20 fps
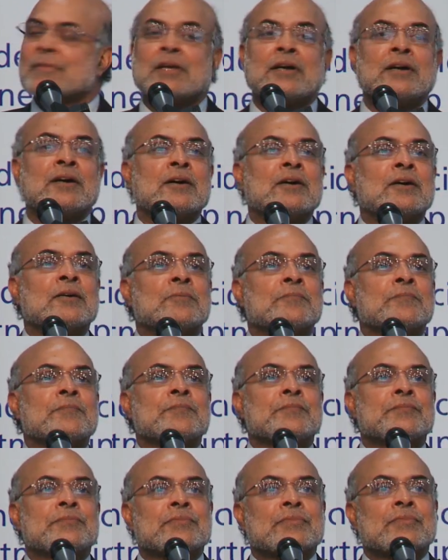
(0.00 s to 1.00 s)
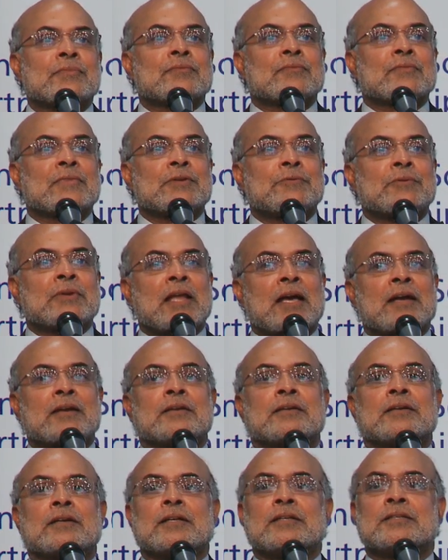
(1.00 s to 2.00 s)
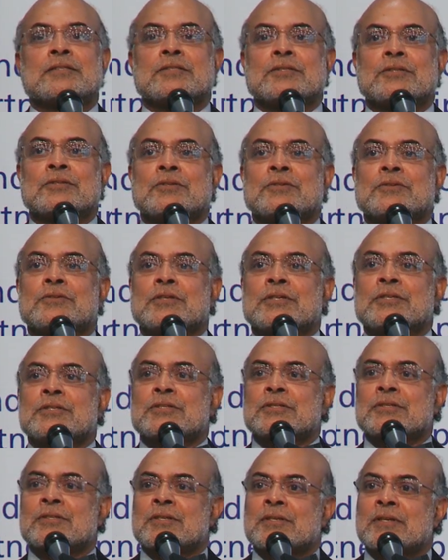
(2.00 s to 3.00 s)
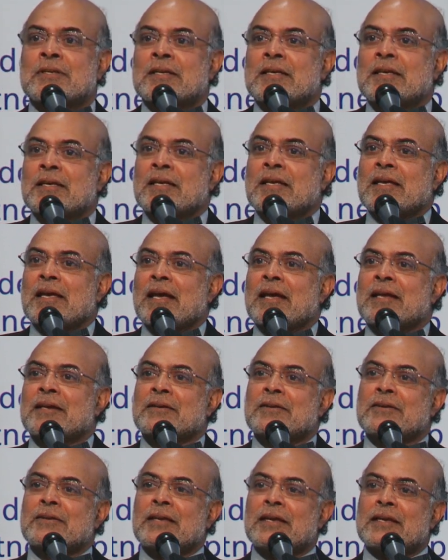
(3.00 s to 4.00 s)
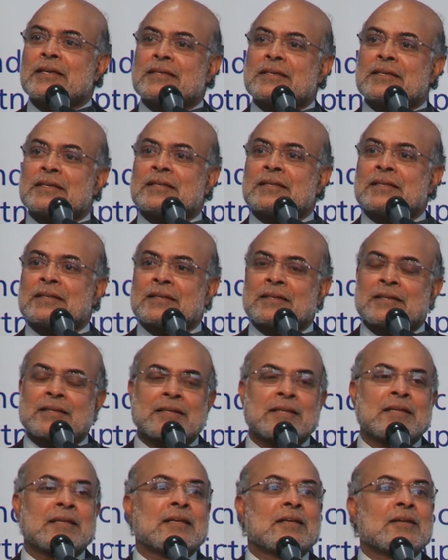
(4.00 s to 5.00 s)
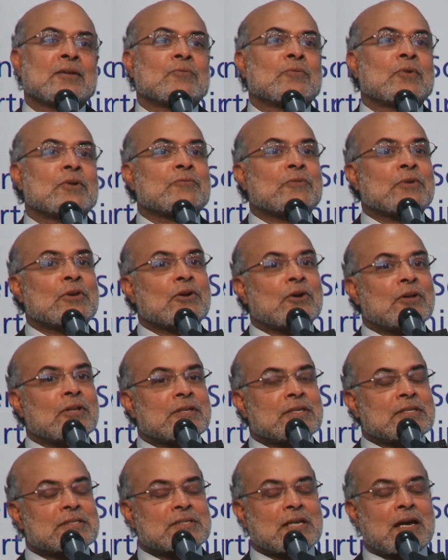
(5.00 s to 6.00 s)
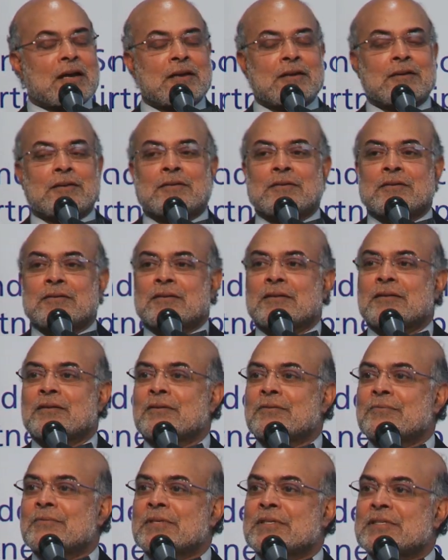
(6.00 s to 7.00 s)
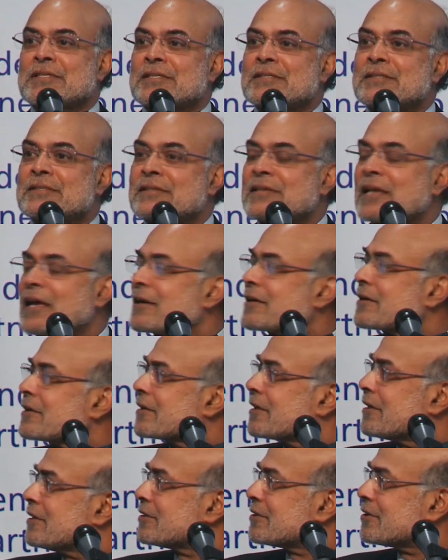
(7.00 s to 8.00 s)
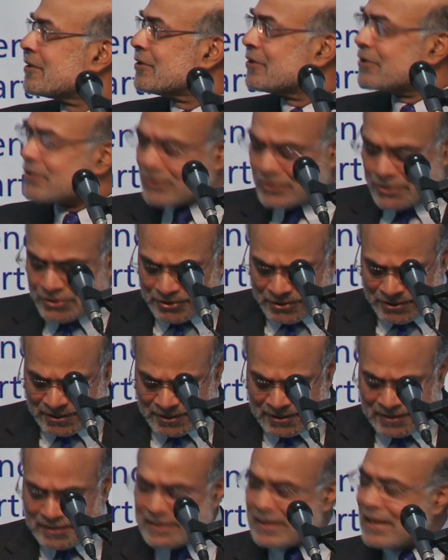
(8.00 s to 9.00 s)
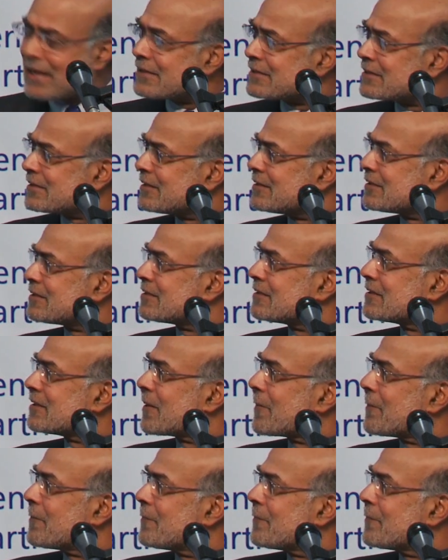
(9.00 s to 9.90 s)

um, between agriculture, nutrition, and creating what we all desire, which is an agriculture nutrition nexus.